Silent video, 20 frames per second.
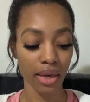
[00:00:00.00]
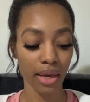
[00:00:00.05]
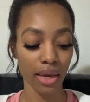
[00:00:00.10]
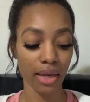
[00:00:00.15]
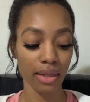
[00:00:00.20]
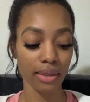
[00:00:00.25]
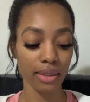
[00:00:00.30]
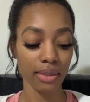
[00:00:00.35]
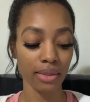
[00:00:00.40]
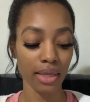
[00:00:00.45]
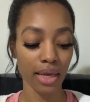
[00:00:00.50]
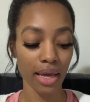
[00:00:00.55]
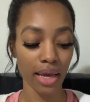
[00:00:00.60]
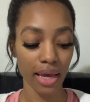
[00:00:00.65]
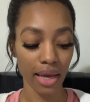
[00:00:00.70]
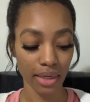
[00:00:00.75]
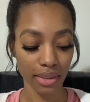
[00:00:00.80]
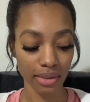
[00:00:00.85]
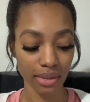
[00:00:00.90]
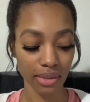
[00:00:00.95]
And then
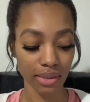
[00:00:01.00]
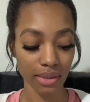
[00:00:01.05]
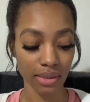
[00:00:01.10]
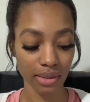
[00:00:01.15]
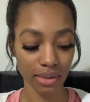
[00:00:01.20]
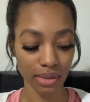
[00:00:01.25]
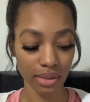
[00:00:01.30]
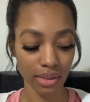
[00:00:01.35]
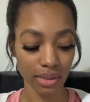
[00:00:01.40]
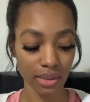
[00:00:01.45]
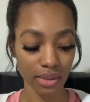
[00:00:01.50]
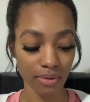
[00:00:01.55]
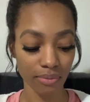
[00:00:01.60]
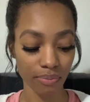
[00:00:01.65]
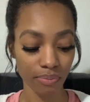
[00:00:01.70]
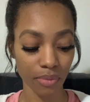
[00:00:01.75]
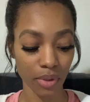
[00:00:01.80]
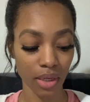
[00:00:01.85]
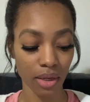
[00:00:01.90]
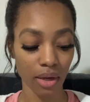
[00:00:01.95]
Acts
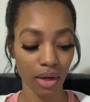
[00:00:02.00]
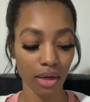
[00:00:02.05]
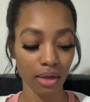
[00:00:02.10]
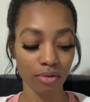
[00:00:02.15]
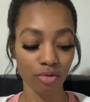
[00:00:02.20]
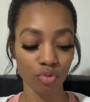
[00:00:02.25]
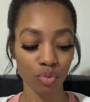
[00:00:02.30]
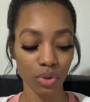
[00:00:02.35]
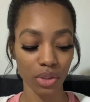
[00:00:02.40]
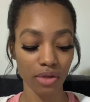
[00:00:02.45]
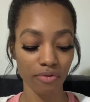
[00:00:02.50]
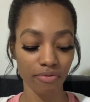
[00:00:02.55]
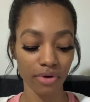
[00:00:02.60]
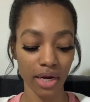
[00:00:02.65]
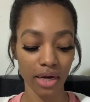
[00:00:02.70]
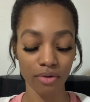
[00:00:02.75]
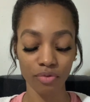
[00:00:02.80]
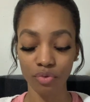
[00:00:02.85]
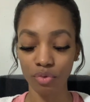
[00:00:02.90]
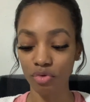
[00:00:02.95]
16, um,
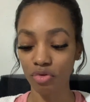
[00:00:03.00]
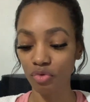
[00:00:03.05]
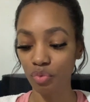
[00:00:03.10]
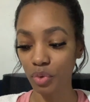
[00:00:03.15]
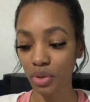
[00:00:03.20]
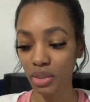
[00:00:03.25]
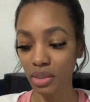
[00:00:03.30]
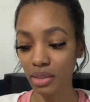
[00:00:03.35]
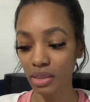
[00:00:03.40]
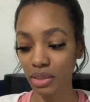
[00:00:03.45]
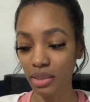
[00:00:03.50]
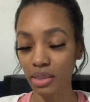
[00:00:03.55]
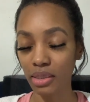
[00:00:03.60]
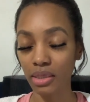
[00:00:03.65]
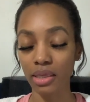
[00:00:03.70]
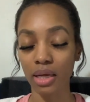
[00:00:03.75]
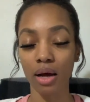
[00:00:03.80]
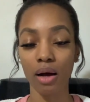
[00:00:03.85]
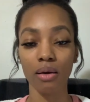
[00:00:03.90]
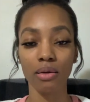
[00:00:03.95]
25 through 26.
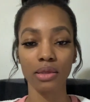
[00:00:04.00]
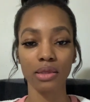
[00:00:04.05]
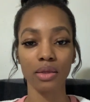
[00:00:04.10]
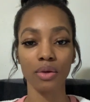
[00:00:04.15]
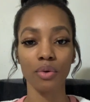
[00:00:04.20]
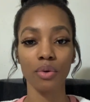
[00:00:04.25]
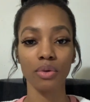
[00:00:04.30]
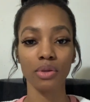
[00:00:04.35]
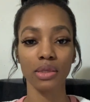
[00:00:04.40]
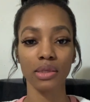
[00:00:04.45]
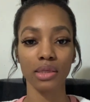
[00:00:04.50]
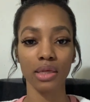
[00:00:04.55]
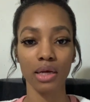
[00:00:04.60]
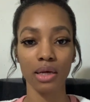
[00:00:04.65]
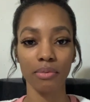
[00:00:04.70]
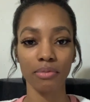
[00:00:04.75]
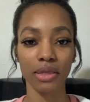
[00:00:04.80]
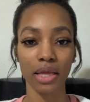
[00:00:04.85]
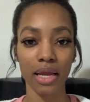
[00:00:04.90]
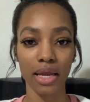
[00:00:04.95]
Also,
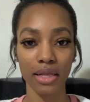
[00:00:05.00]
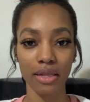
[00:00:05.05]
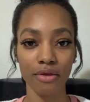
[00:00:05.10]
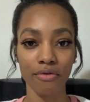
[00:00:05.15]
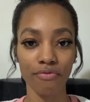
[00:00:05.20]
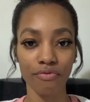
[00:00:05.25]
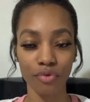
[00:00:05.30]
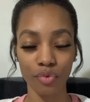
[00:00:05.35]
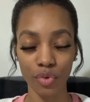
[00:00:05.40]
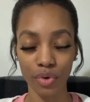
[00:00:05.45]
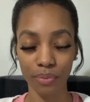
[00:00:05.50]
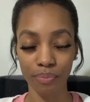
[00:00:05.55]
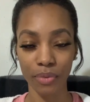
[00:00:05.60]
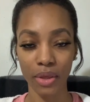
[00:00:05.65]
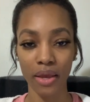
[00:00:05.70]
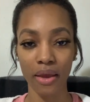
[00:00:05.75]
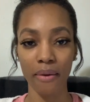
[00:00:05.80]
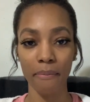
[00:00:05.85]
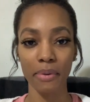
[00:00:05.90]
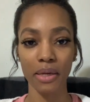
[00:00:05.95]
Psalms 84,
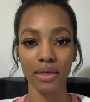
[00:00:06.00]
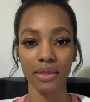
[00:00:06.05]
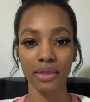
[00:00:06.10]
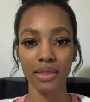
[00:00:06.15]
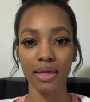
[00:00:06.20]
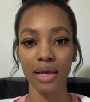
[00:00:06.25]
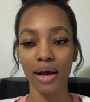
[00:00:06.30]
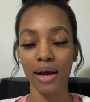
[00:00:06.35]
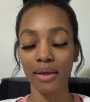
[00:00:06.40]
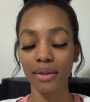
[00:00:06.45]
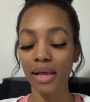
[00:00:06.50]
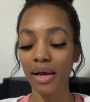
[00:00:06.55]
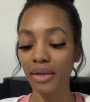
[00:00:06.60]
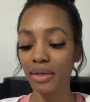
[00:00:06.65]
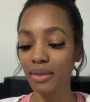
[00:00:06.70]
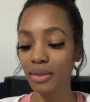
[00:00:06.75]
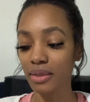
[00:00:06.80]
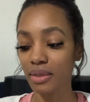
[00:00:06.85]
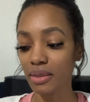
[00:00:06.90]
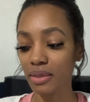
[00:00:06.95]
because he
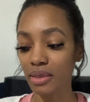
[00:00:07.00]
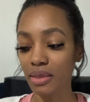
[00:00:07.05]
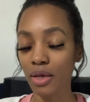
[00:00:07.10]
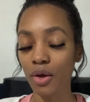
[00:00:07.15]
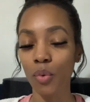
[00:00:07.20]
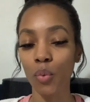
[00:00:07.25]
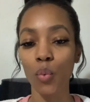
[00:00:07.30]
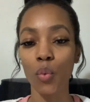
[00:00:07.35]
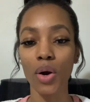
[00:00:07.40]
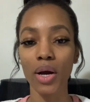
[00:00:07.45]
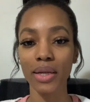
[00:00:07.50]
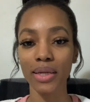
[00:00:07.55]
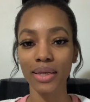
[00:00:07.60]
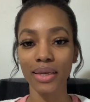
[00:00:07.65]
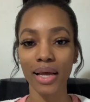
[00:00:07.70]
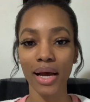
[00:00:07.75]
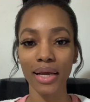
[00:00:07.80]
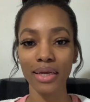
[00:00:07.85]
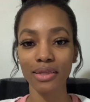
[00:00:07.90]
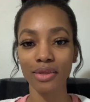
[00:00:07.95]
highlighted this. One
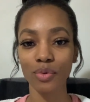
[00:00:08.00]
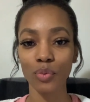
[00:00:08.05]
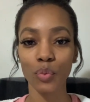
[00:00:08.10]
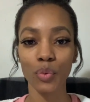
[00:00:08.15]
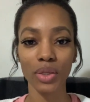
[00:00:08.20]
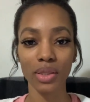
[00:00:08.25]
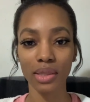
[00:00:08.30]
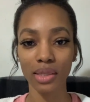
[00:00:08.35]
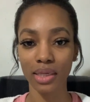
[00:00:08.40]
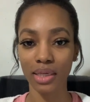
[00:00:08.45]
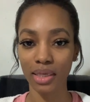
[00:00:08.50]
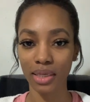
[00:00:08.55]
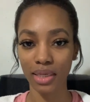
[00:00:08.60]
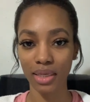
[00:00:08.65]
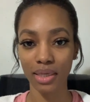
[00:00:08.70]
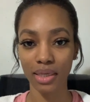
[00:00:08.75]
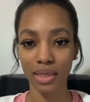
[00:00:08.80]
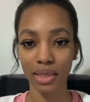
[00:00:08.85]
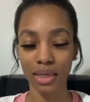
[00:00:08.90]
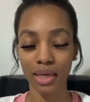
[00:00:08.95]
night with the
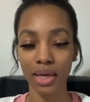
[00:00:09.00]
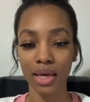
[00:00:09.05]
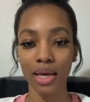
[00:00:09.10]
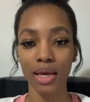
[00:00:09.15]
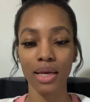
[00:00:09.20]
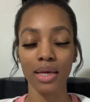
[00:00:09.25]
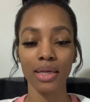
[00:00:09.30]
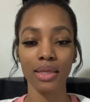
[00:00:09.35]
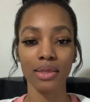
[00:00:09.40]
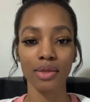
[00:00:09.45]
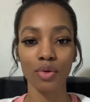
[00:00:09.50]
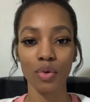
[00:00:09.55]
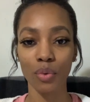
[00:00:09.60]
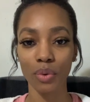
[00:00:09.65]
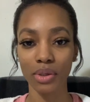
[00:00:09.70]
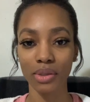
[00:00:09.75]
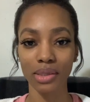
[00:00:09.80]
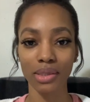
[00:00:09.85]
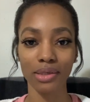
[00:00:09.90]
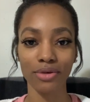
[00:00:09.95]
king is
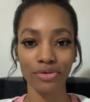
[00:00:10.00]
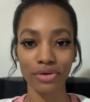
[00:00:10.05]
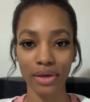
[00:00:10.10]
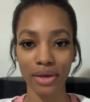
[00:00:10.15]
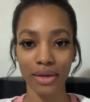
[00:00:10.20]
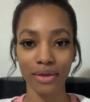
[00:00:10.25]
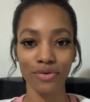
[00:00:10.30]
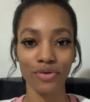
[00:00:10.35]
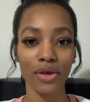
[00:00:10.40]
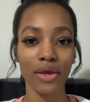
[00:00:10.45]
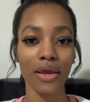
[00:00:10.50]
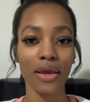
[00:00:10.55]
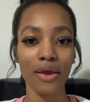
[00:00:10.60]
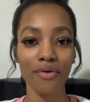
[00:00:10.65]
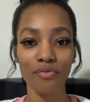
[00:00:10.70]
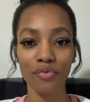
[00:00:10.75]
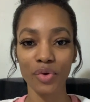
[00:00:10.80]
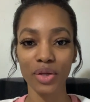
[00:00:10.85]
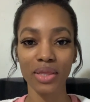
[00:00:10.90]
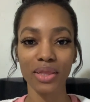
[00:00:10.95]
going to change
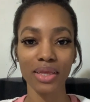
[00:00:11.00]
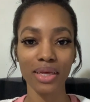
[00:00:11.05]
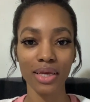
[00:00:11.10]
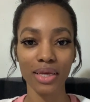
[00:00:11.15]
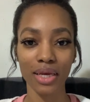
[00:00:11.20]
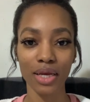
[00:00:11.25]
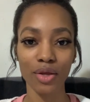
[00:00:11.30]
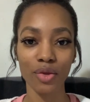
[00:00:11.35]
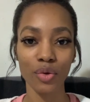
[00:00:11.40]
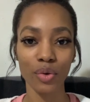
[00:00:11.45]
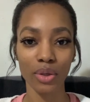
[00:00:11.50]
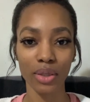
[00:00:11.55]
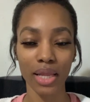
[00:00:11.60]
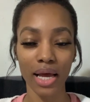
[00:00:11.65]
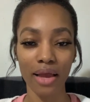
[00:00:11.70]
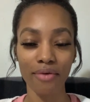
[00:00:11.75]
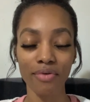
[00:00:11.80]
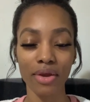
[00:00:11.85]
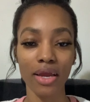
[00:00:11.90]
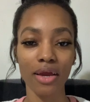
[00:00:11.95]
everything in your
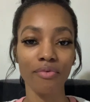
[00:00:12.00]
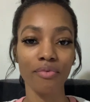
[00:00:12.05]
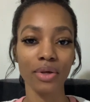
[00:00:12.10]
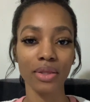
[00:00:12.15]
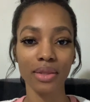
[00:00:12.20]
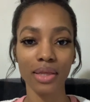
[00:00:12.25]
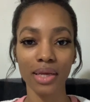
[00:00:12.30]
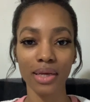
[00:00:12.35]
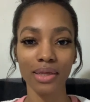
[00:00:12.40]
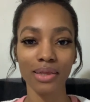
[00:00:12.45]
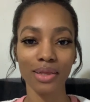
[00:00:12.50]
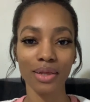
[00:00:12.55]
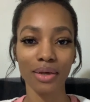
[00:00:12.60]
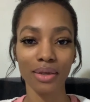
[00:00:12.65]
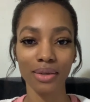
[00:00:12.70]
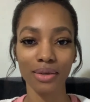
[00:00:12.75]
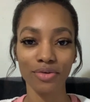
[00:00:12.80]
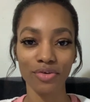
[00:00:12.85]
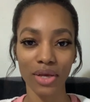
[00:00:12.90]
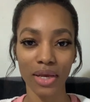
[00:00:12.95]
life. Everything is going
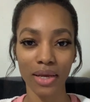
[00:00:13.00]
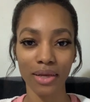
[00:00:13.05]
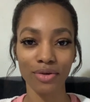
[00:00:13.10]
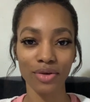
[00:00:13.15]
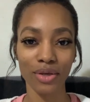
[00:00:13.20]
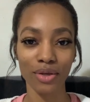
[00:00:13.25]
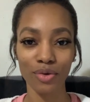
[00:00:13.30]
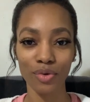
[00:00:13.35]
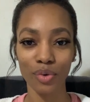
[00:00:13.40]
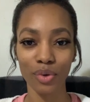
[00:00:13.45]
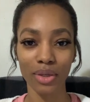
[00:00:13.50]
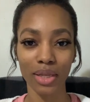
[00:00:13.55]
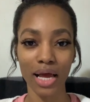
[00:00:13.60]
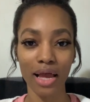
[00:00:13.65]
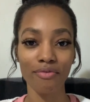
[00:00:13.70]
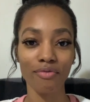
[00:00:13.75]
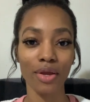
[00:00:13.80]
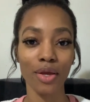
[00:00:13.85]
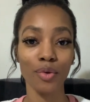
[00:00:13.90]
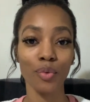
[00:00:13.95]
to change in your
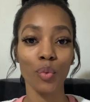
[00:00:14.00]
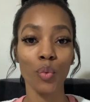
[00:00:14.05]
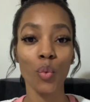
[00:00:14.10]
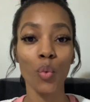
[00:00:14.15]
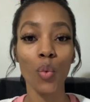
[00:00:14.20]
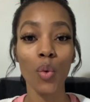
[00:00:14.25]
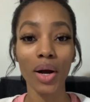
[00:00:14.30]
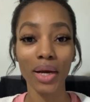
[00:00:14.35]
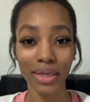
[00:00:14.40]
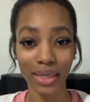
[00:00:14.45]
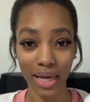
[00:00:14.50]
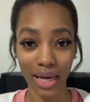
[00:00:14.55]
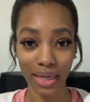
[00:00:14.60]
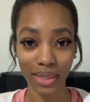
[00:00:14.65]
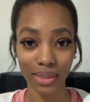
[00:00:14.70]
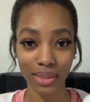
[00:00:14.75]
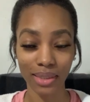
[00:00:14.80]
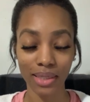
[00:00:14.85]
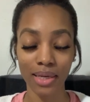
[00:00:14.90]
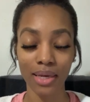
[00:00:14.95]
life in one
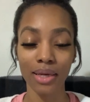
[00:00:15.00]
night.